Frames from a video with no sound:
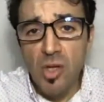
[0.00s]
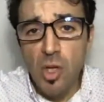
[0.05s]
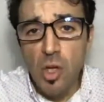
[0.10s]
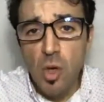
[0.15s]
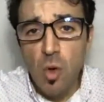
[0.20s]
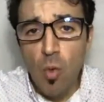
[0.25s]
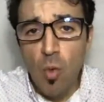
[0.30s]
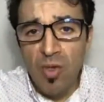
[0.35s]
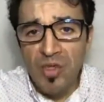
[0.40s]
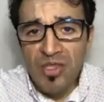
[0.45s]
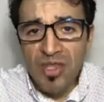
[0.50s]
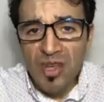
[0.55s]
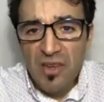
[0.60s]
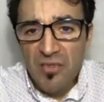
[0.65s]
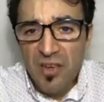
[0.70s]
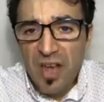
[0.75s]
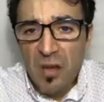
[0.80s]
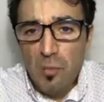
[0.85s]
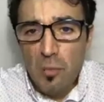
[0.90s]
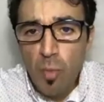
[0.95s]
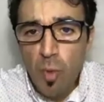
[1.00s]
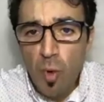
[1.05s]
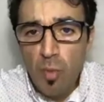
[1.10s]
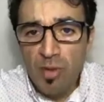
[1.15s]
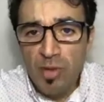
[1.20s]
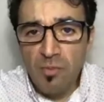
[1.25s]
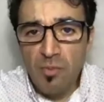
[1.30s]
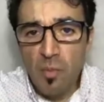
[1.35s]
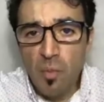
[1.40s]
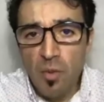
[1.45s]
One significant
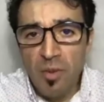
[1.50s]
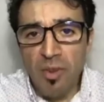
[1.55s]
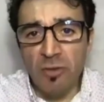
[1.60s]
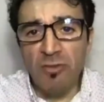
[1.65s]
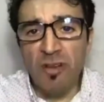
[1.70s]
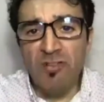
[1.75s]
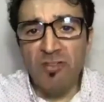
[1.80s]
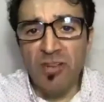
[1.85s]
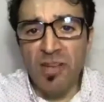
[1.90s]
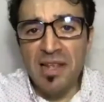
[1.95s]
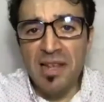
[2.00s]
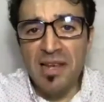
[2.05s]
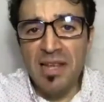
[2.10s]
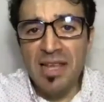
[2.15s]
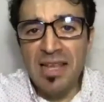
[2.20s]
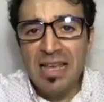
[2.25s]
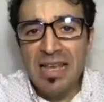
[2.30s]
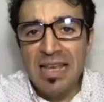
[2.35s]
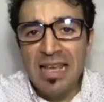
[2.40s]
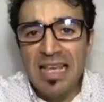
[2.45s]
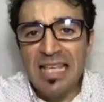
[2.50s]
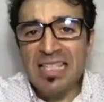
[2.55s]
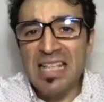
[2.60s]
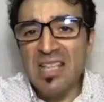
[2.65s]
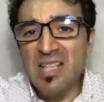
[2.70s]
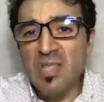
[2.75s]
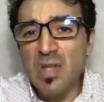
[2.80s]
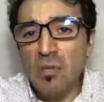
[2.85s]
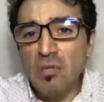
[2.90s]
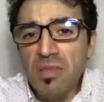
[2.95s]
problem when traveling is that
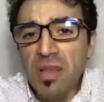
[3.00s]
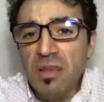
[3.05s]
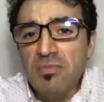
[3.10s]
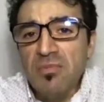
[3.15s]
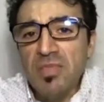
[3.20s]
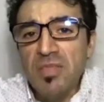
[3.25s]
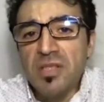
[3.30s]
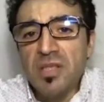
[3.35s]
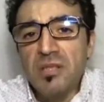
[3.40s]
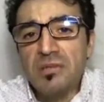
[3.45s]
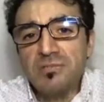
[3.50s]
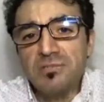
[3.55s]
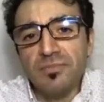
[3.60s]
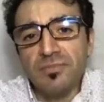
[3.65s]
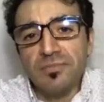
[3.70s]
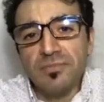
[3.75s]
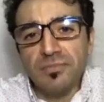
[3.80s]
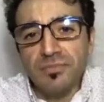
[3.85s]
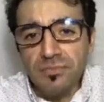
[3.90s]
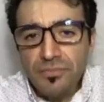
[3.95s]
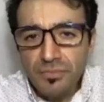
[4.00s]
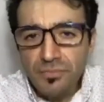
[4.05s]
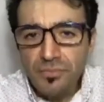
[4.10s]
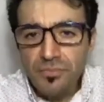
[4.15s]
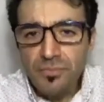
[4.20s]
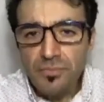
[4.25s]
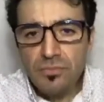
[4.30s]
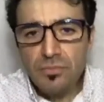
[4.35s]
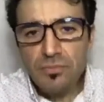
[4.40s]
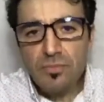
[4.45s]
sometimes
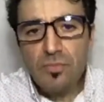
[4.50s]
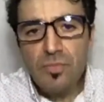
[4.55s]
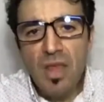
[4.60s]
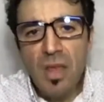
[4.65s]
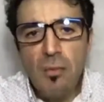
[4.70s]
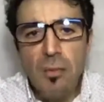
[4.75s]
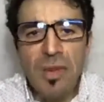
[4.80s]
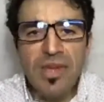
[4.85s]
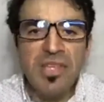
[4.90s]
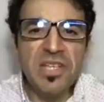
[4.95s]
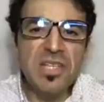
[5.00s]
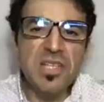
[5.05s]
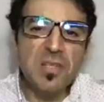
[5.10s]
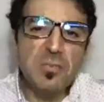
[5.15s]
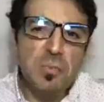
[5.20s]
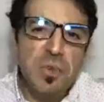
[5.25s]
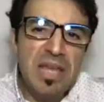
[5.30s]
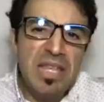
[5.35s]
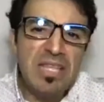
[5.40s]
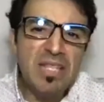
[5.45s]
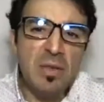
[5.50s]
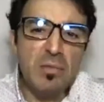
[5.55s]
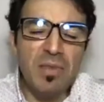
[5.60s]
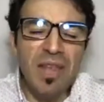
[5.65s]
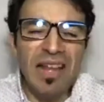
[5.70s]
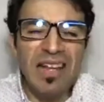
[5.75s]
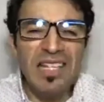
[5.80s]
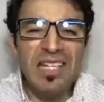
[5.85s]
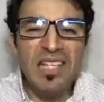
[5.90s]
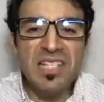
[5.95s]
patients miss some
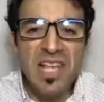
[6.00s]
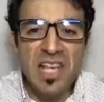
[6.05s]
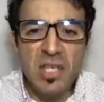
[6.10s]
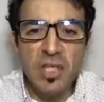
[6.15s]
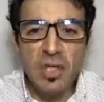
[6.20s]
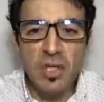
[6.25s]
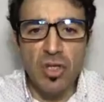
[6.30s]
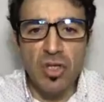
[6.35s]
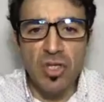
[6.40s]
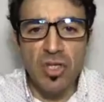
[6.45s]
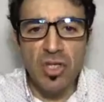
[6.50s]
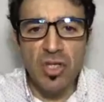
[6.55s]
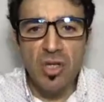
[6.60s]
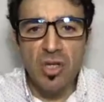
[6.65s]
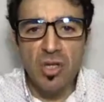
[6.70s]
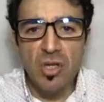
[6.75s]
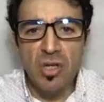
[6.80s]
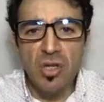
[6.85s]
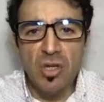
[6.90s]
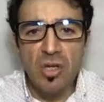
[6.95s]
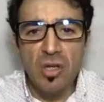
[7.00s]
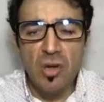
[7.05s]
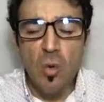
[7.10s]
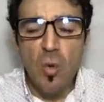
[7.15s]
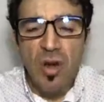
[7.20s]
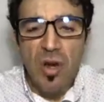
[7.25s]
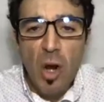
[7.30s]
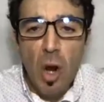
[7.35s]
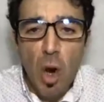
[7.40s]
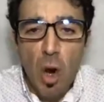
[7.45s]
dialysis sessions when
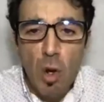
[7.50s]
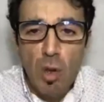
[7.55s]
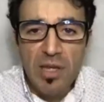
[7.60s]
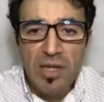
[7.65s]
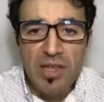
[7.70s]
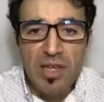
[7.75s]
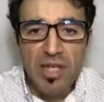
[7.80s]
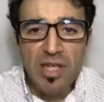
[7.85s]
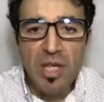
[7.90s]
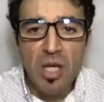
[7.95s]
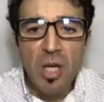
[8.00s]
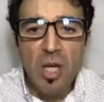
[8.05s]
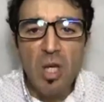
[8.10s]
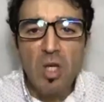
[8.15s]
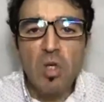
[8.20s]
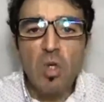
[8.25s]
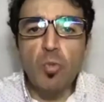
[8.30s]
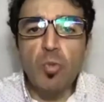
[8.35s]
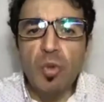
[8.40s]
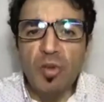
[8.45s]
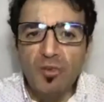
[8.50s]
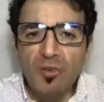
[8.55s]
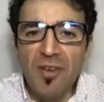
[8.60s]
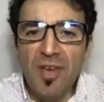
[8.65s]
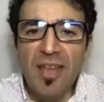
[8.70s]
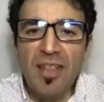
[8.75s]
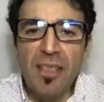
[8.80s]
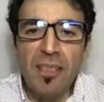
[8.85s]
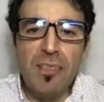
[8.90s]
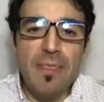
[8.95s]
on holiday to
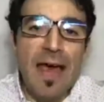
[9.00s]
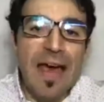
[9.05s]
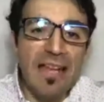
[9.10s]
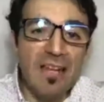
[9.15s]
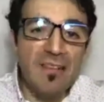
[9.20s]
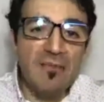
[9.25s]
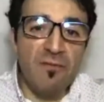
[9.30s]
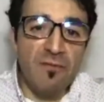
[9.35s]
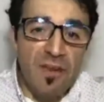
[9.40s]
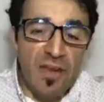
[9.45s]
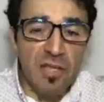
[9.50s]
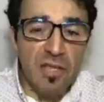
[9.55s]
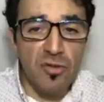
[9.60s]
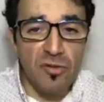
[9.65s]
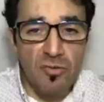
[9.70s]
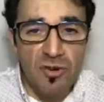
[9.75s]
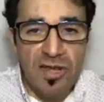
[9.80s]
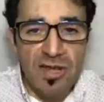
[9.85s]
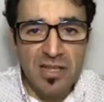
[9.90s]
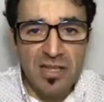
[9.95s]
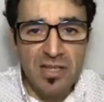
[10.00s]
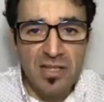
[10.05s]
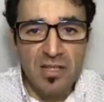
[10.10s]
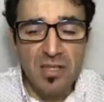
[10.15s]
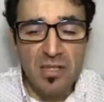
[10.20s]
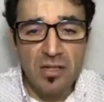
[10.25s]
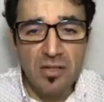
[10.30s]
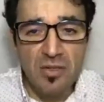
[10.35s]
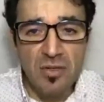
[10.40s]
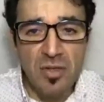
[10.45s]
prevent that infection risk.
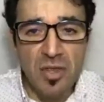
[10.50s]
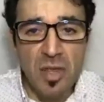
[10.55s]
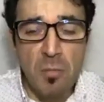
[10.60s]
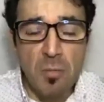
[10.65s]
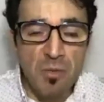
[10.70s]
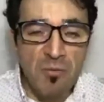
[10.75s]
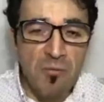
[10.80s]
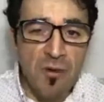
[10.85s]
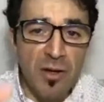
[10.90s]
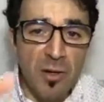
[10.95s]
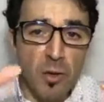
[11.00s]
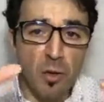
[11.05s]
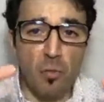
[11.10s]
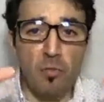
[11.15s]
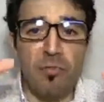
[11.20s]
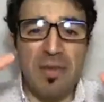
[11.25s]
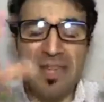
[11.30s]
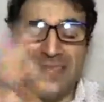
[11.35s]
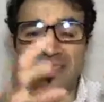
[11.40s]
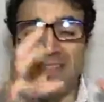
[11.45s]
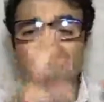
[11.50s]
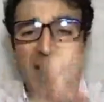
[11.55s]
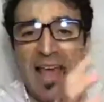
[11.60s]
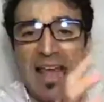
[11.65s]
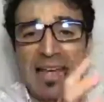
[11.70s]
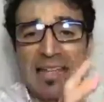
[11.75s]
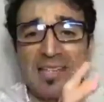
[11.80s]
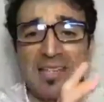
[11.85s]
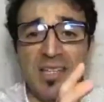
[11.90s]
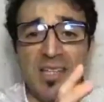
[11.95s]
So they prefer to miss the
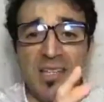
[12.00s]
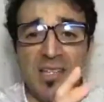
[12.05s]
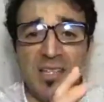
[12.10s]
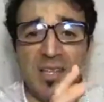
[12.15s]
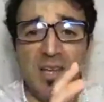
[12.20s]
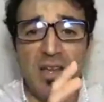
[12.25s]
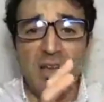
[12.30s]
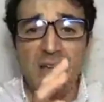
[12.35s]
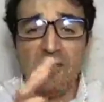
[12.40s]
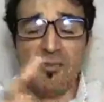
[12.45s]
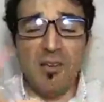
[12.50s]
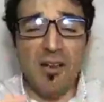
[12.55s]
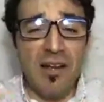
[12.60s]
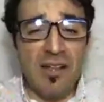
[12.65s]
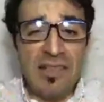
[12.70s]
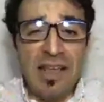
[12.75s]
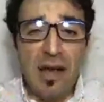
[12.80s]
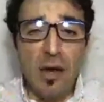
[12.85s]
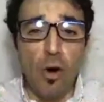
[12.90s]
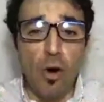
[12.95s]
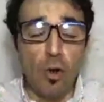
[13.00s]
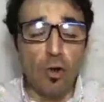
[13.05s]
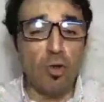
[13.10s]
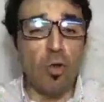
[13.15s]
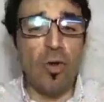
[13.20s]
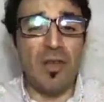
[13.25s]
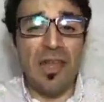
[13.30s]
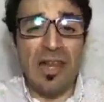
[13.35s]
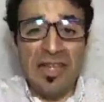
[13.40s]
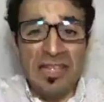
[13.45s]
dialysis rather than go to a
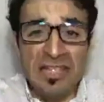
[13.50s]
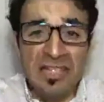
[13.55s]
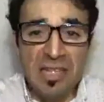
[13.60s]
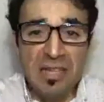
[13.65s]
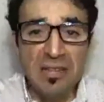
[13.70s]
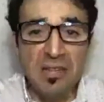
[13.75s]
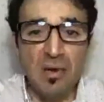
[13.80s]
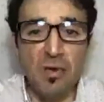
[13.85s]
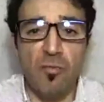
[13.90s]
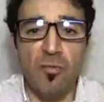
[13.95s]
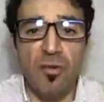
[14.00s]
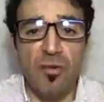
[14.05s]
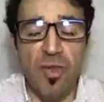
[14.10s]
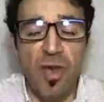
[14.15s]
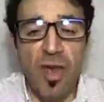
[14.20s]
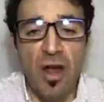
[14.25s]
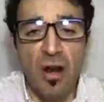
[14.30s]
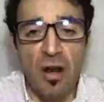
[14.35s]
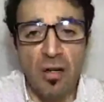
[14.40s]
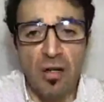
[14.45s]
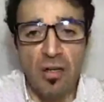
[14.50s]
dialysis center over there.